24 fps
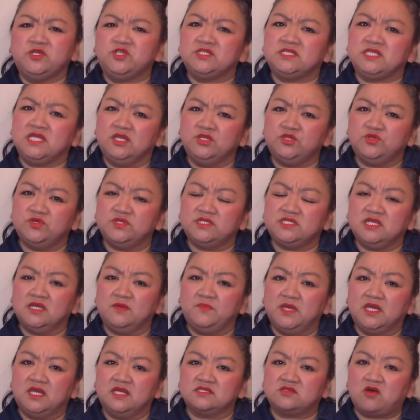is interesting
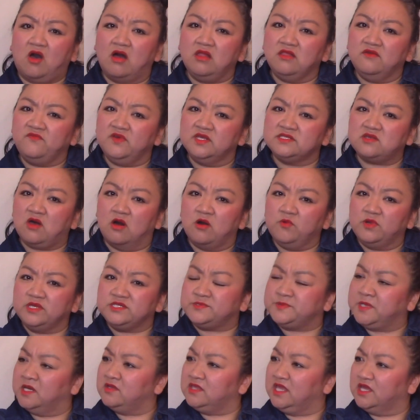because all of us always
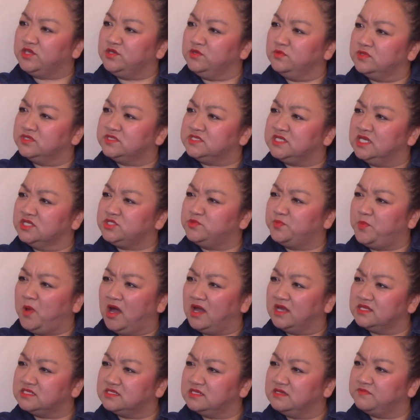felt like you were such
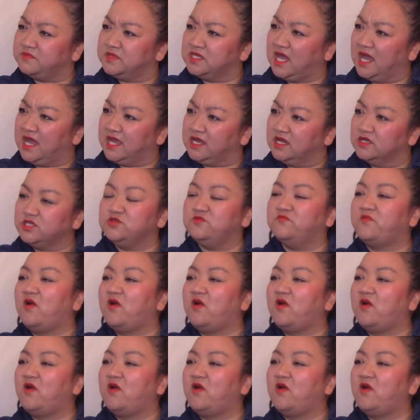positive and high. You've